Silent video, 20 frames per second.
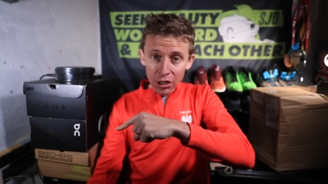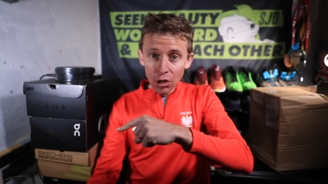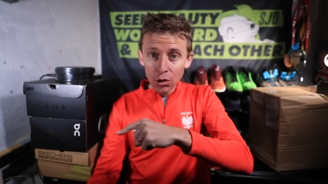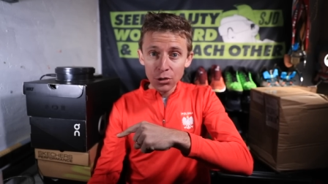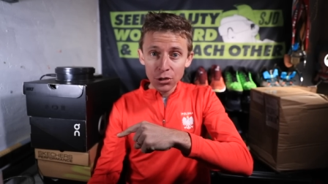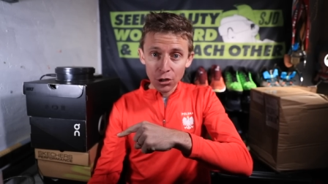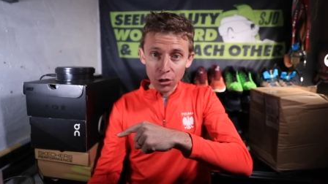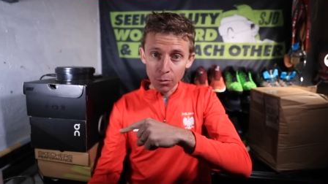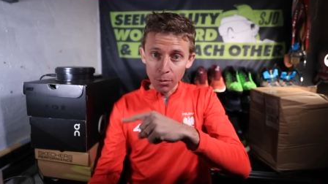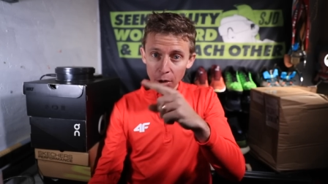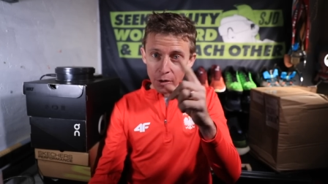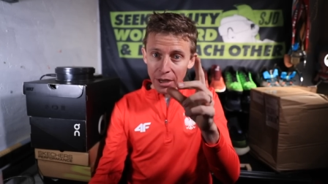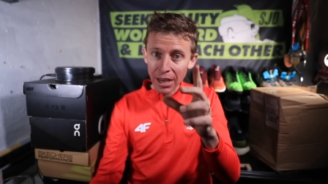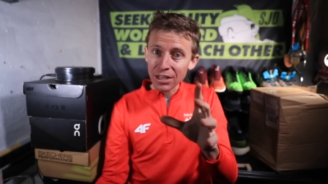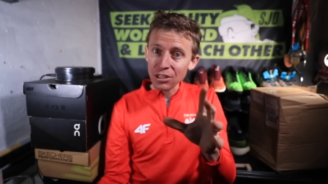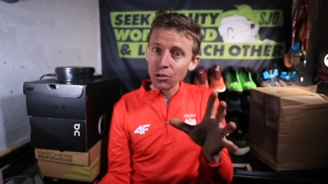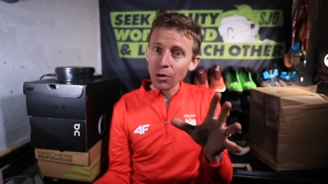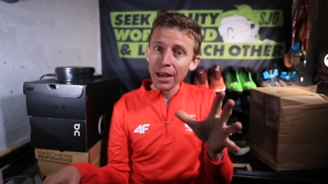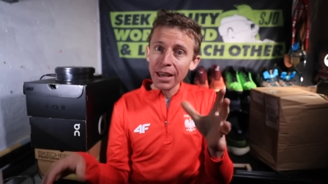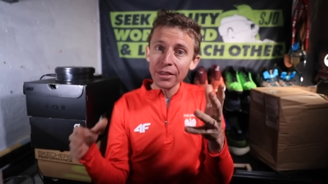YouTube, okay?
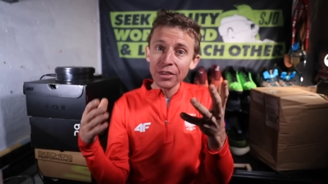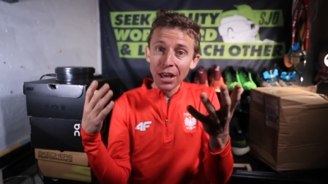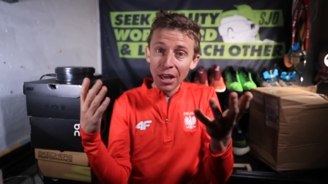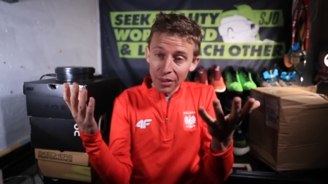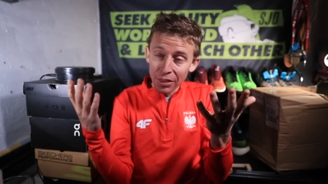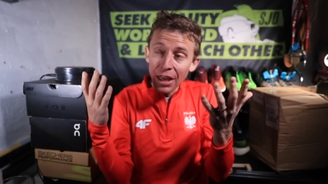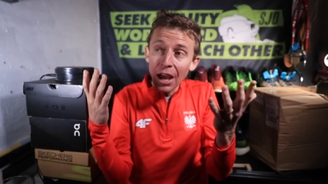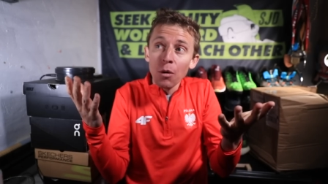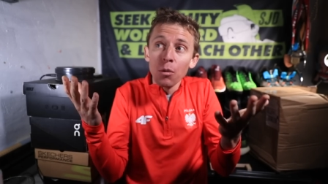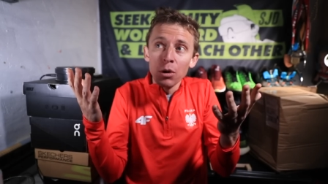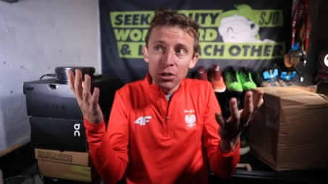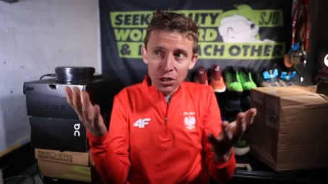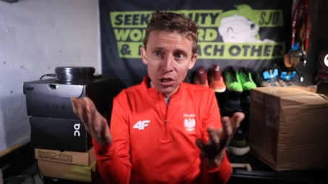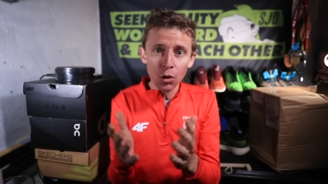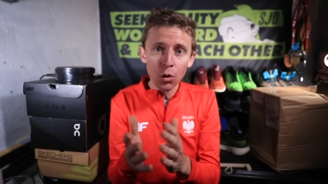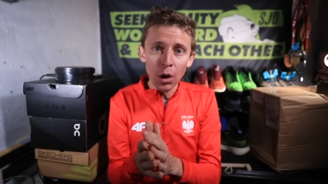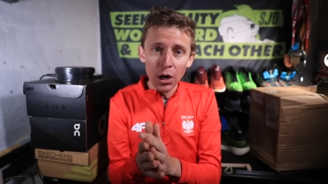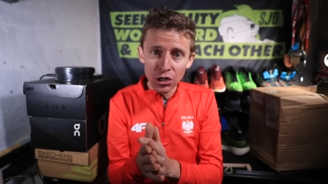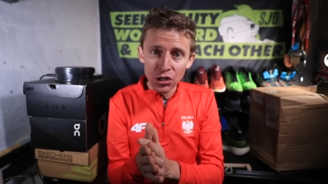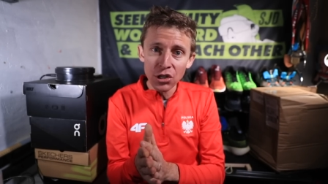So I, that, that was the
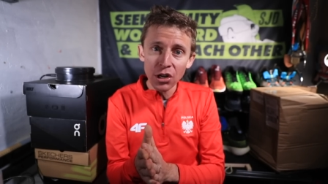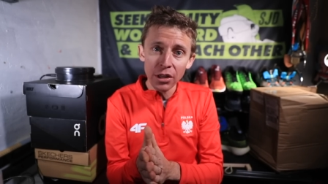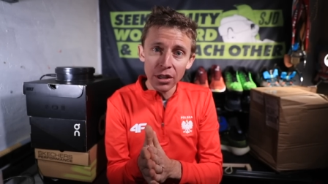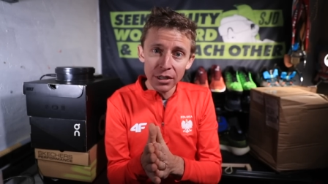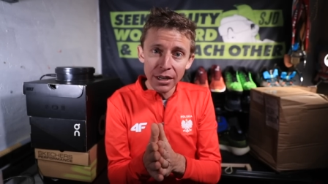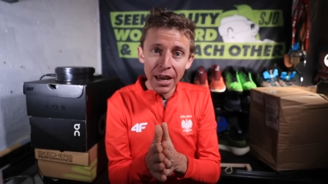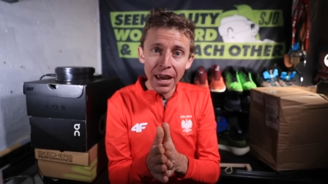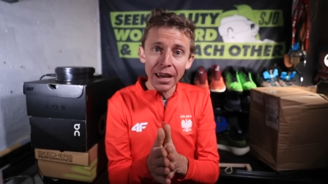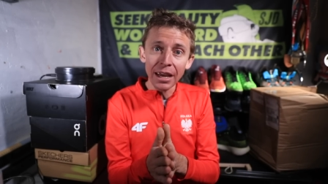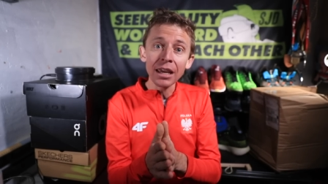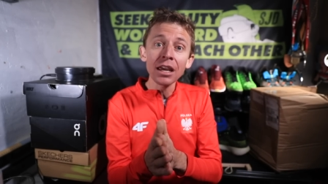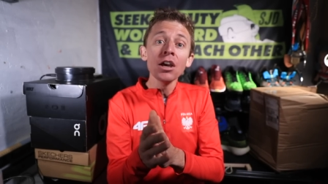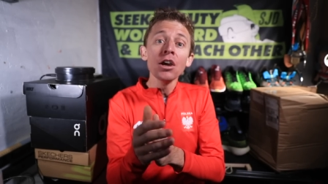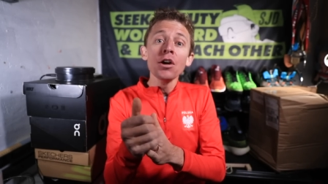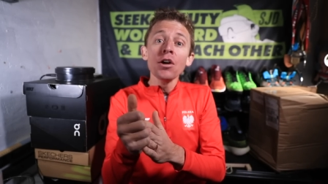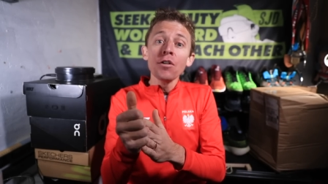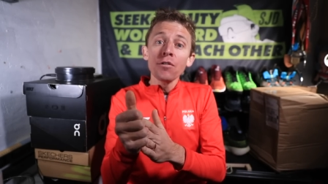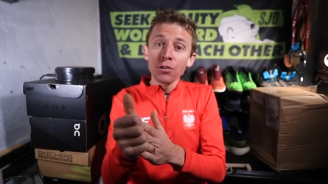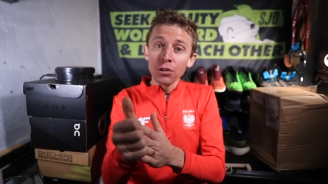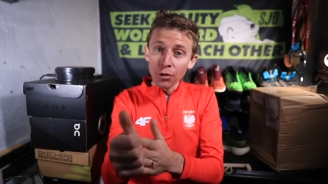question of the day
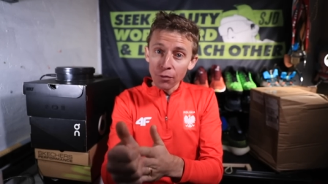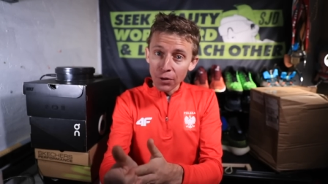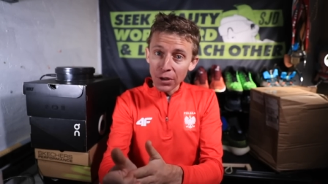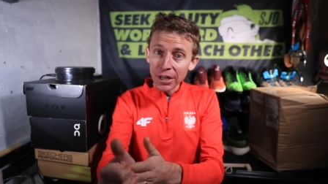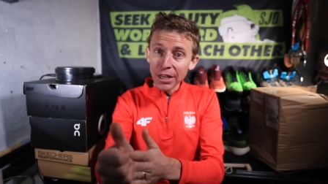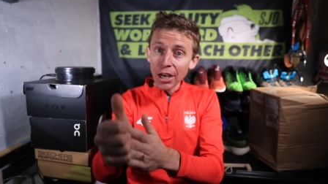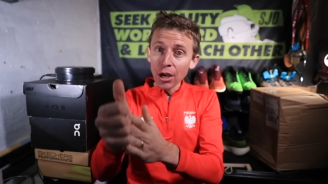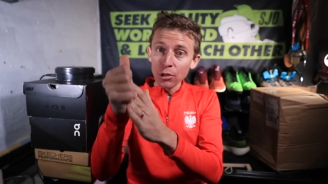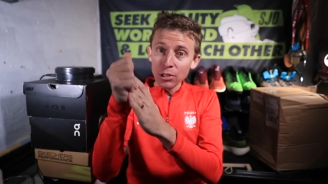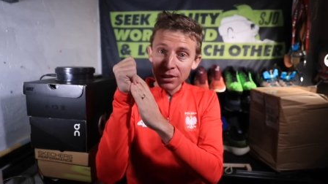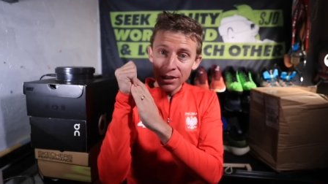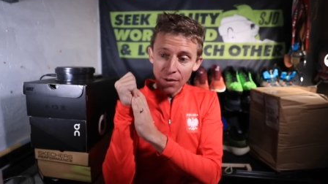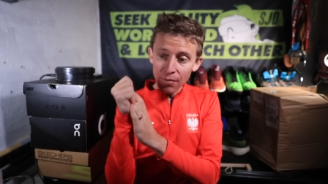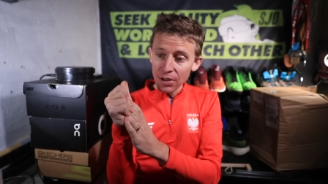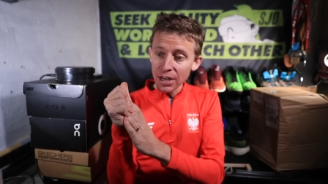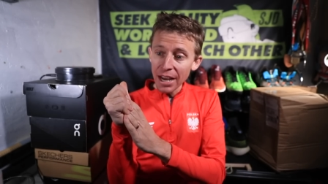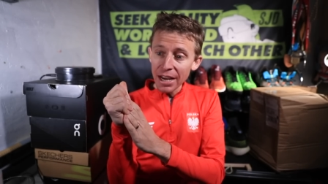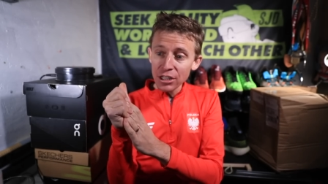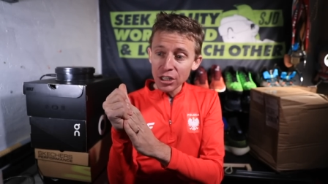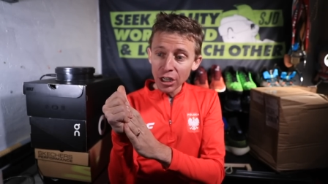for the video seven
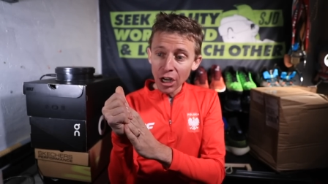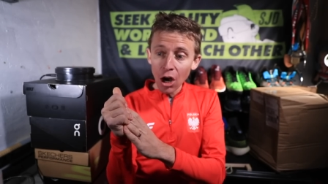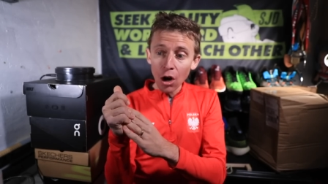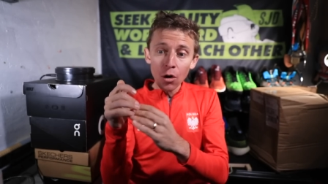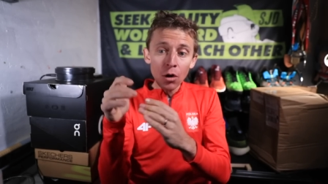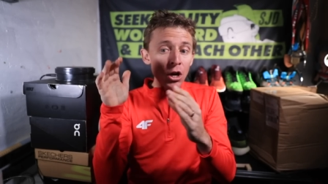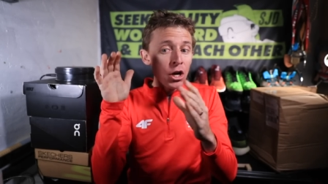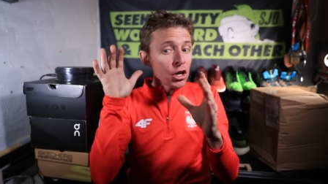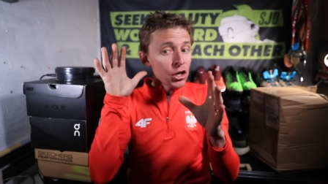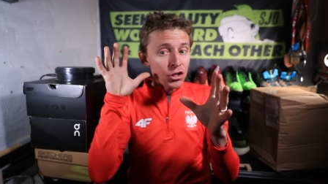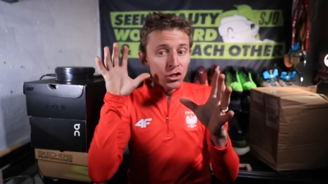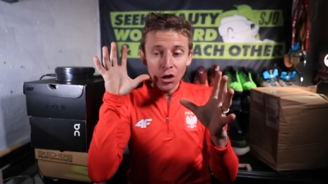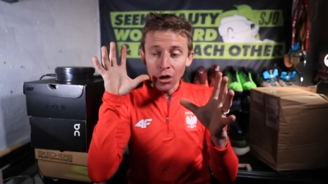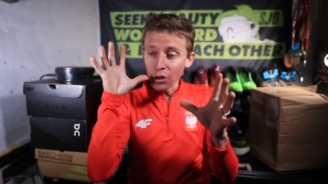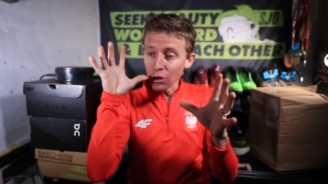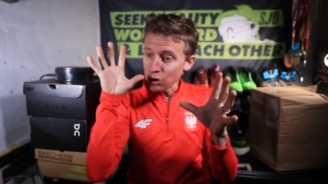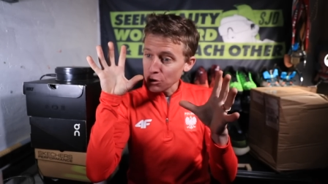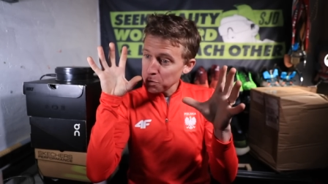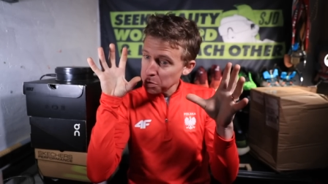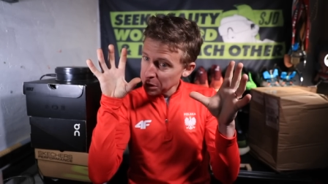days ago, so
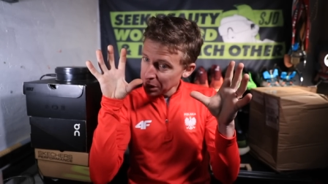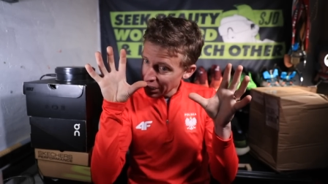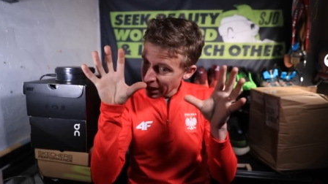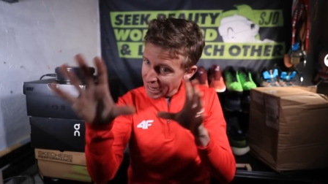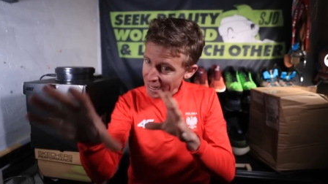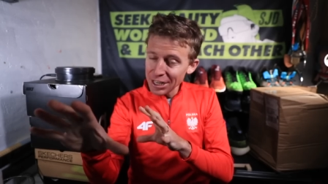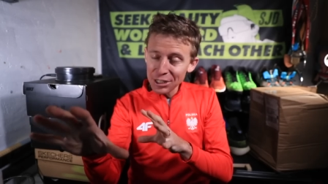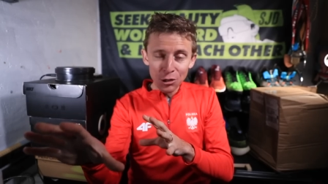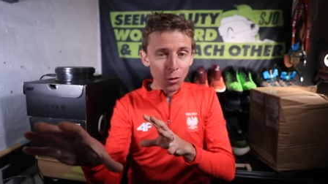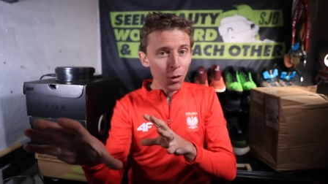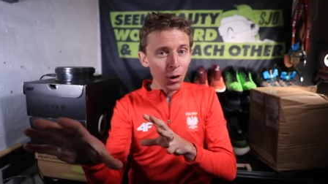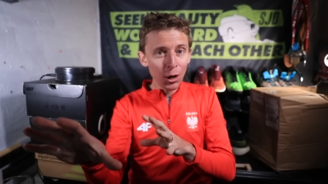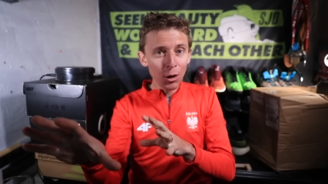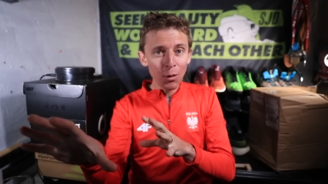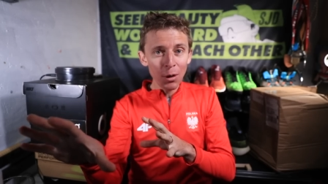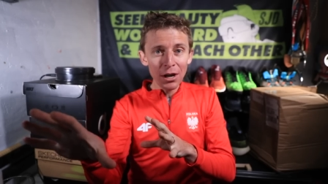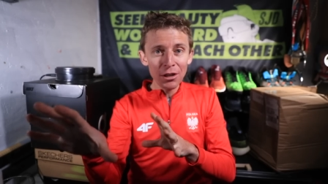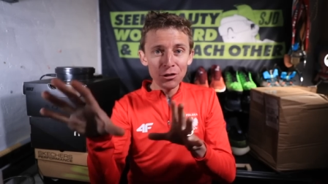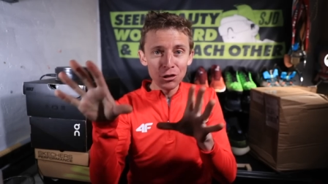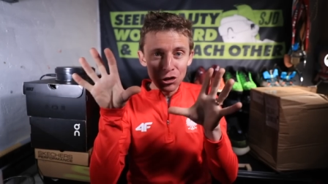there's plenty to work
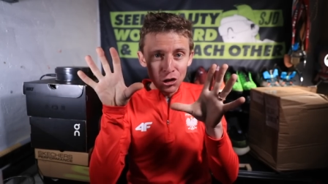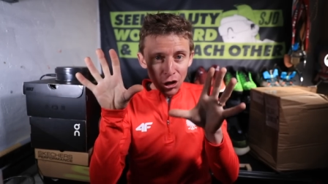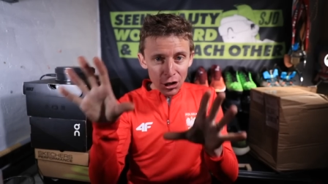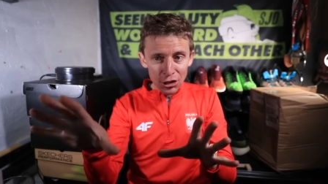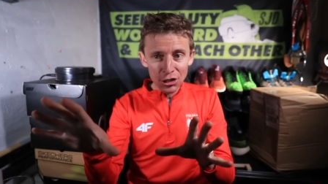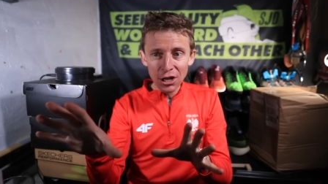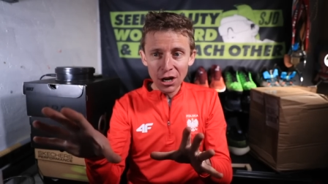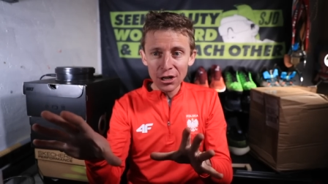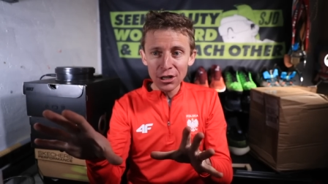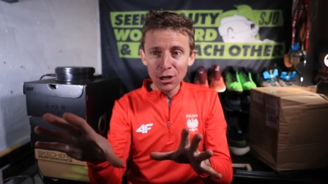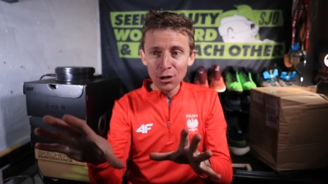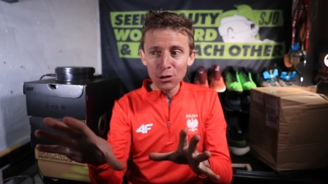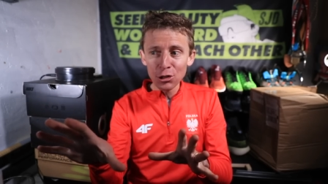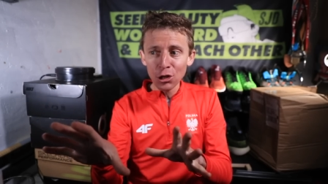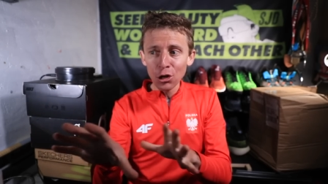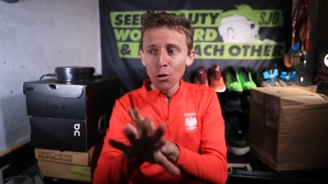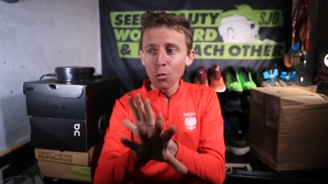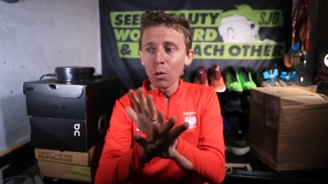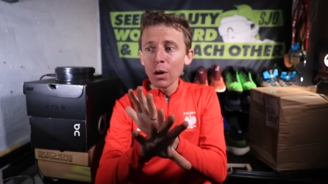with just on YouTube.